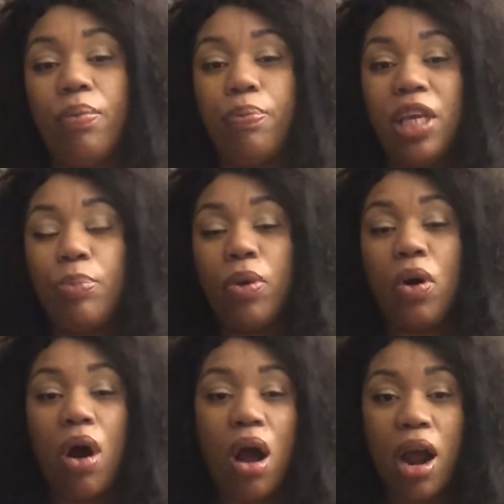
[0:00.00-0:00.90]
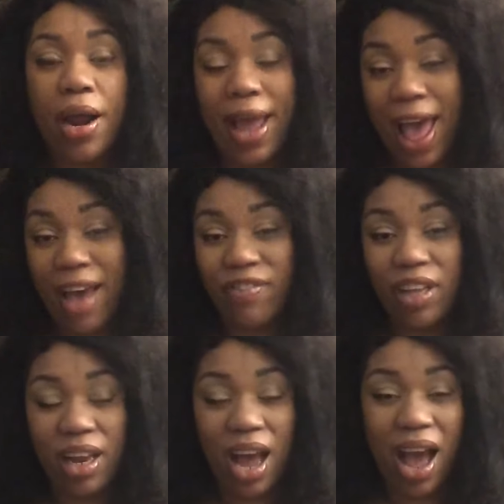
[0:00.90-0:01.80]
People are
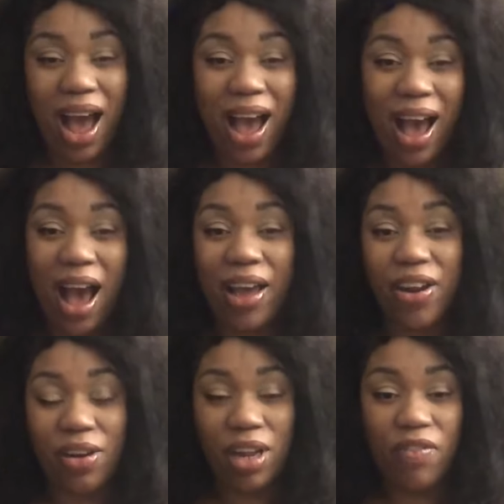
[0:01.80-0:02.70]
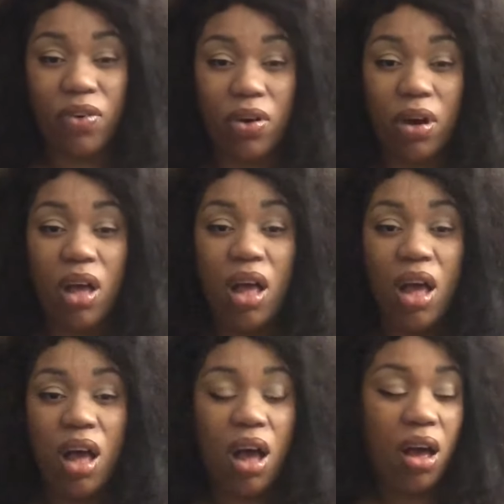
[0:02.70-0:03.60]
having a higher level
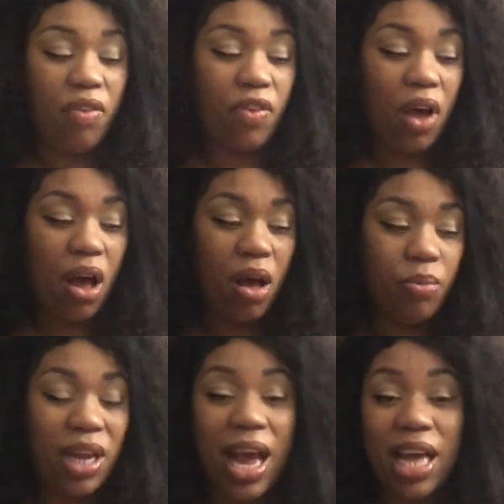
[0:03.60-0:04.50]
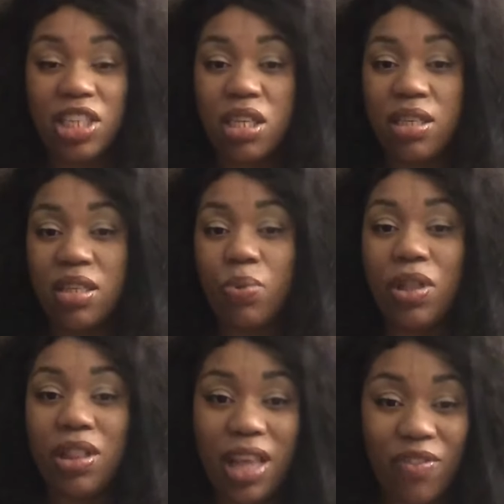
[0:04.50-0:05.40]
of consciousness
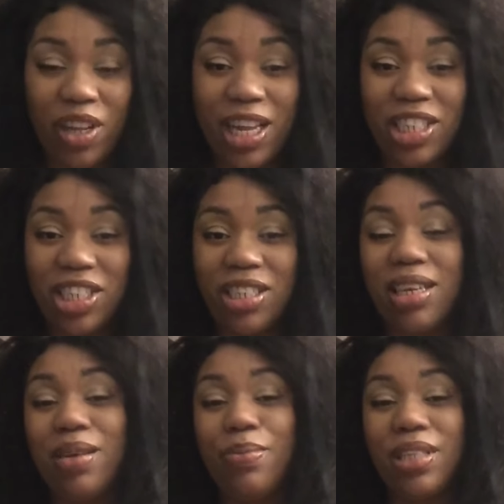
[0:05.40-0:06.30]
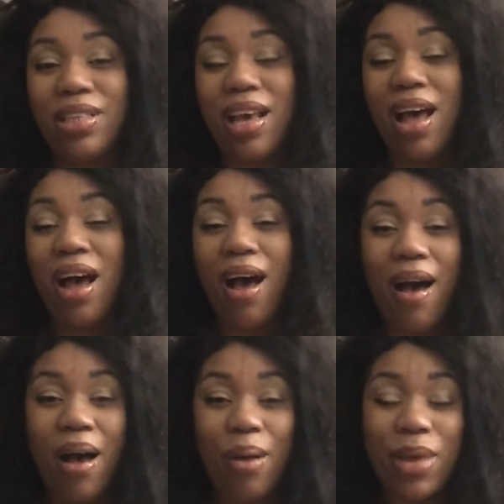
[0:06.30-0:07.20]
with their relationships,
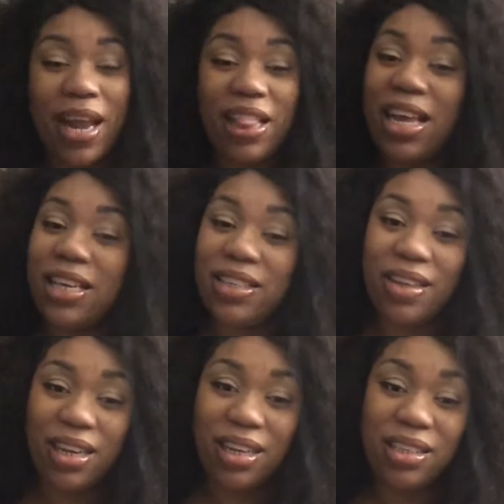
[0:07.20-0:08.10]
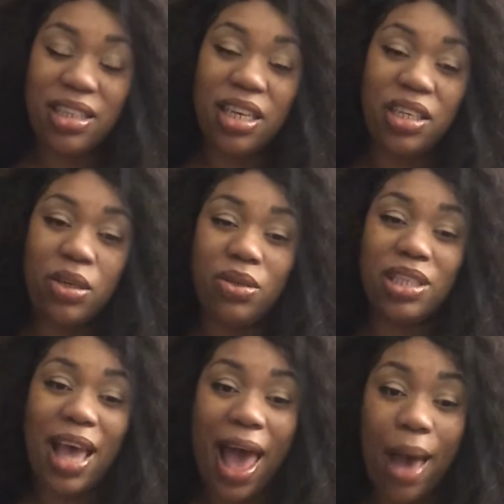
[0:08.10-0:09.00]
and I think it's going to continue
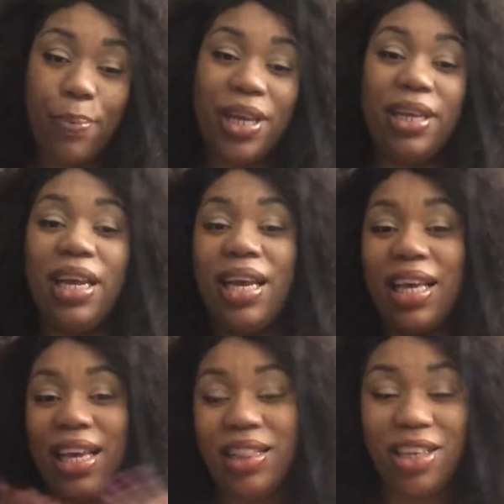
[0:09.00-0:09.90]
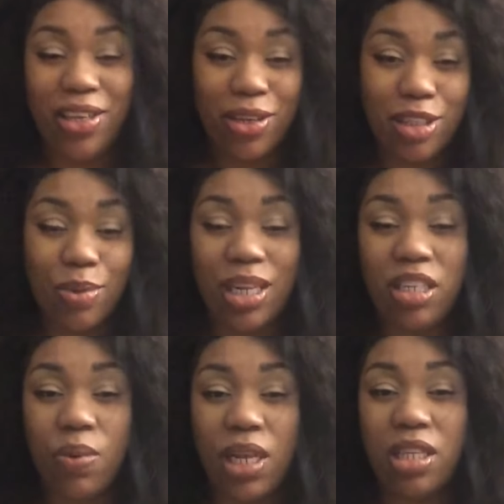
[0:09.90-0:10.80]
to happen in the year
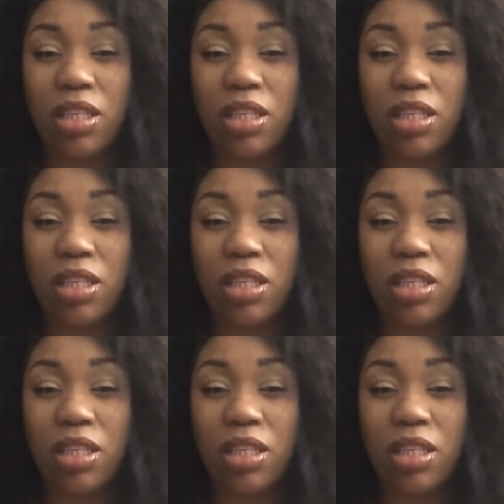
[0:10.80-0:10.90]
2020.